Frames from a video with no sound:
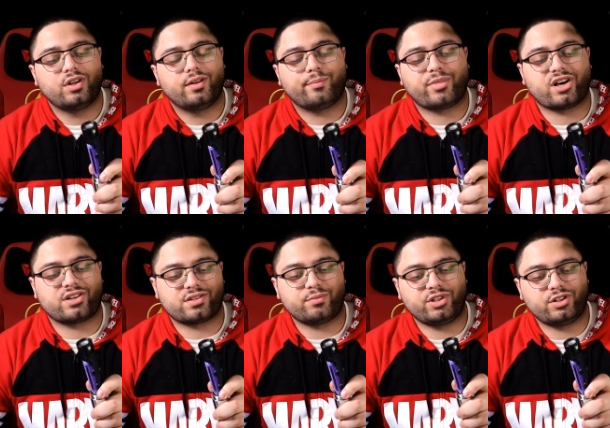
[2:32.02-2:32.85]

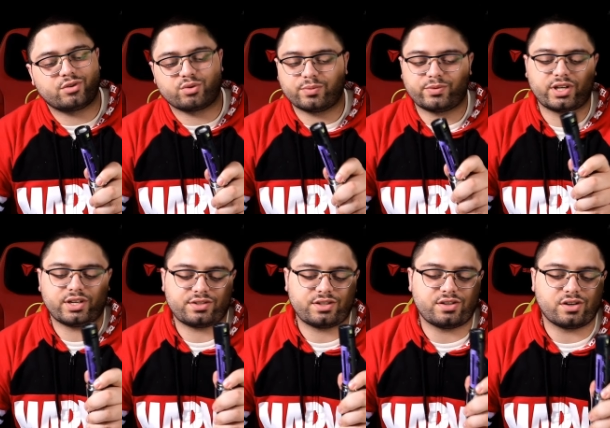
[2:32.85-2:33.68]
possibly corrupt the
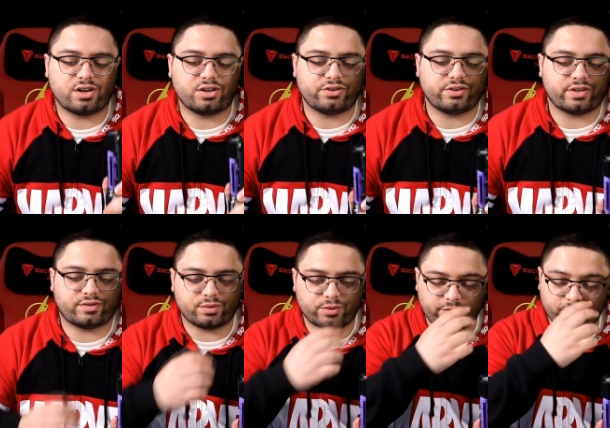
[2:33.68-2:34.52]
SD card and you'll have to
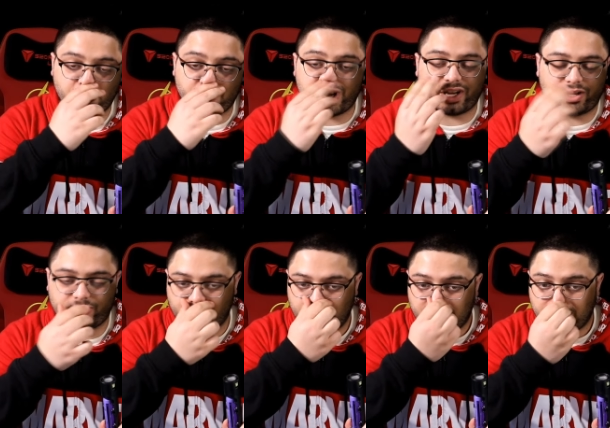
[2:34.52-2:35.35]
reformat it
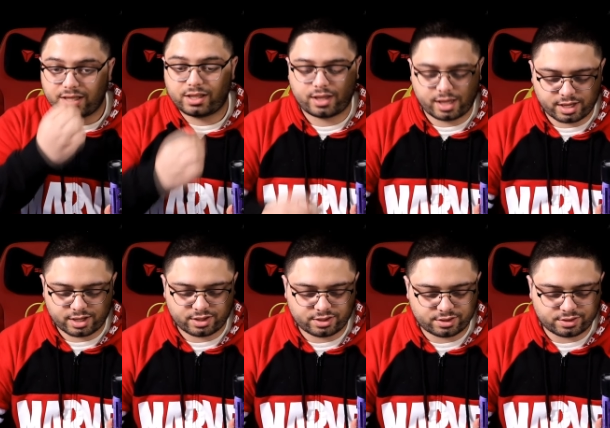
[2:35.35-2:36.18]

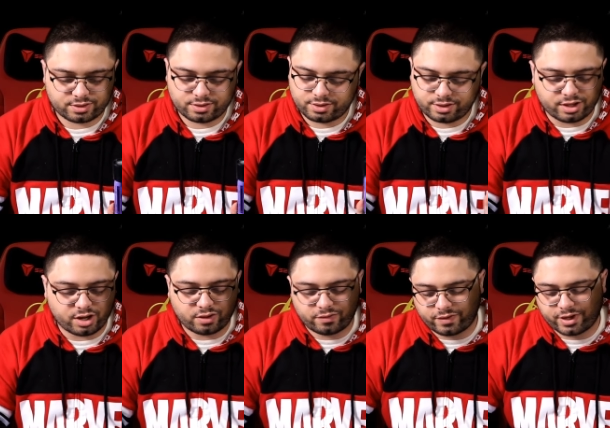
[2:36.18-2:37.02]
and get all the
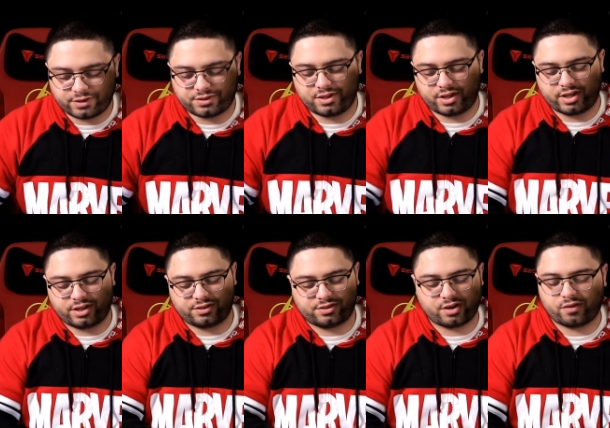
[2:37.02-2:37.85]
files again and
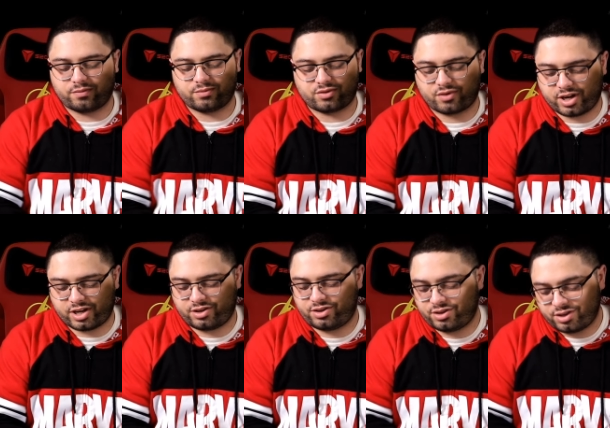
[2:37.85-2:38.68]
start from
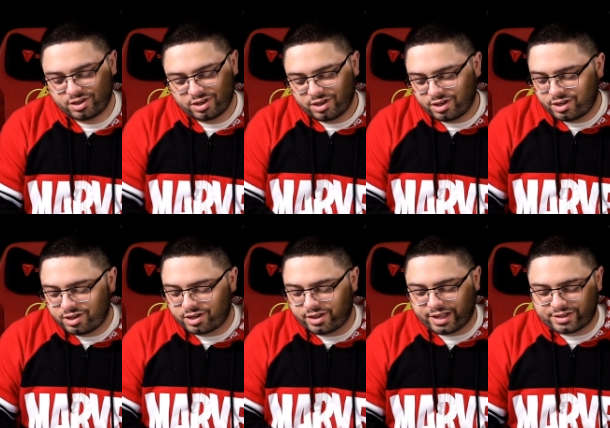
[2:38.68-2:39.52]
scratch. And
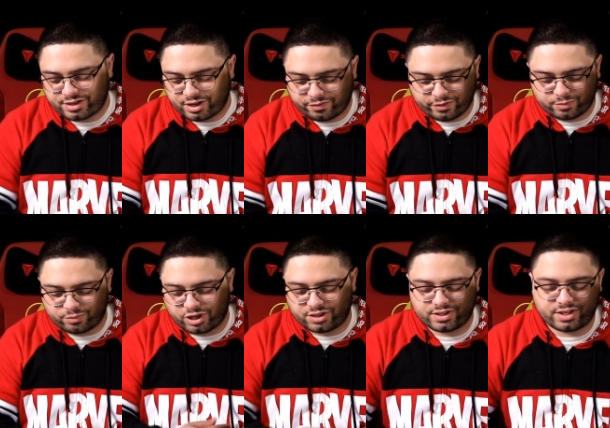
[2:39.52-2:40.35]
that's not a fun
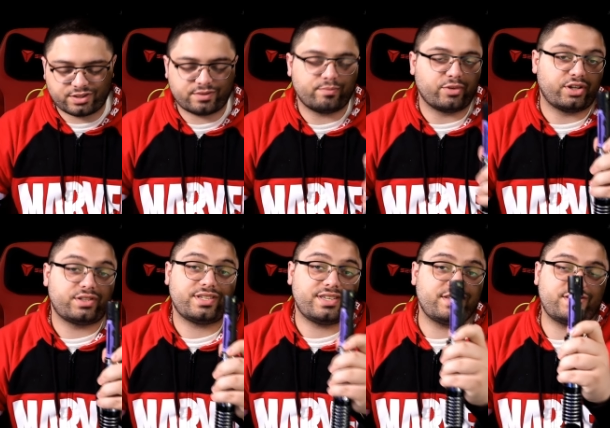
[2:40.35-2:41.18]
process, but it's
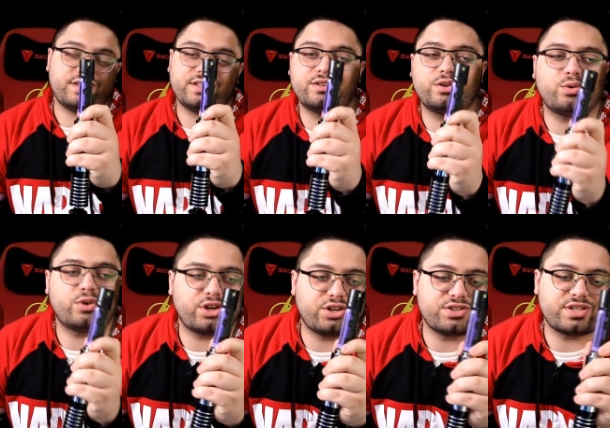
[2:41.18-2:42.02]
easy. Don't worry,
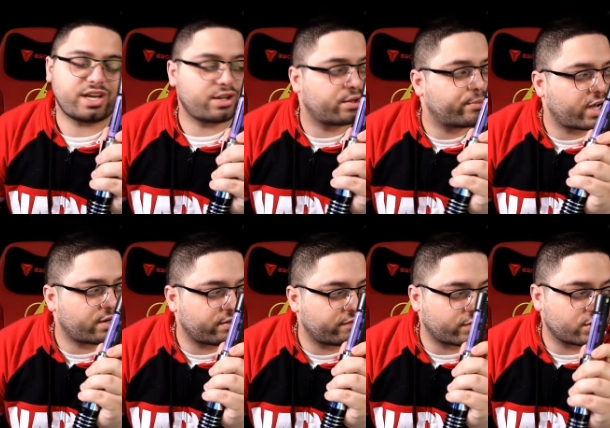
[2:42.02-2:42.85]
just take out the battery
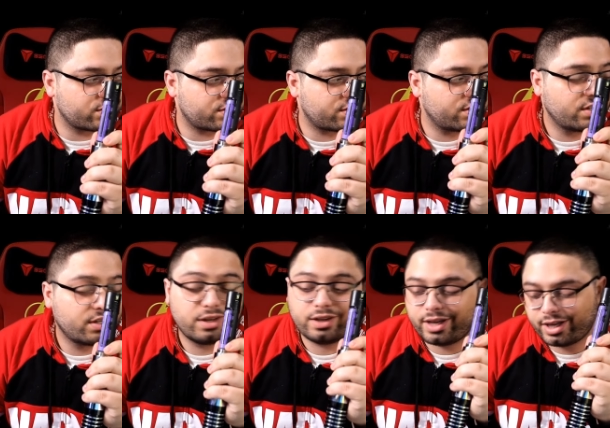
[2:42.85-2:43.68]
first
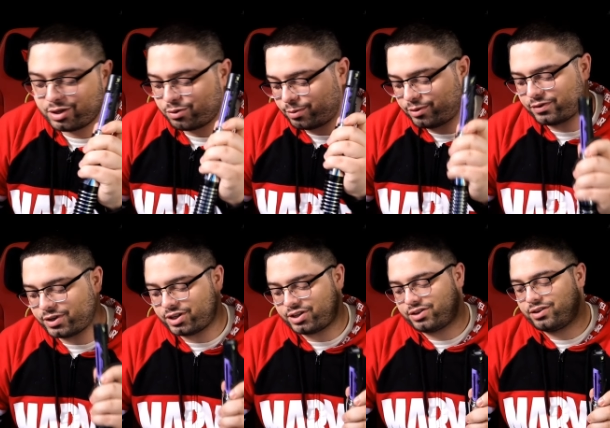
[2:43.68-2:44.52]
and you will be
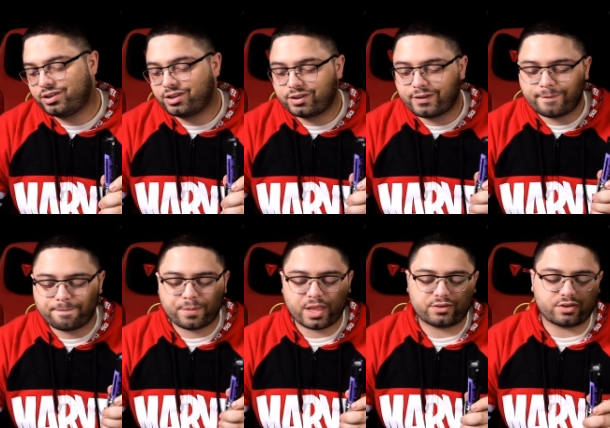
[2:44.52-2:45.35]
fine.
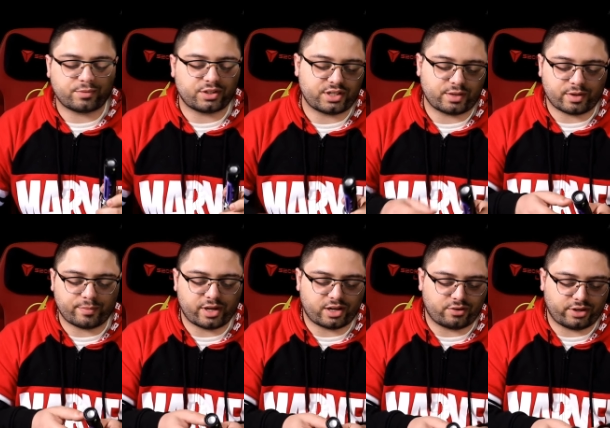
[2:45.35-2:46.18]
So I'm going to take my
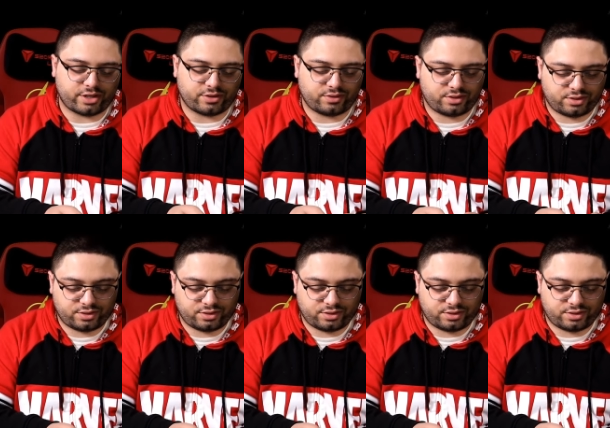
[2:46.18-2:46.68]
battery out.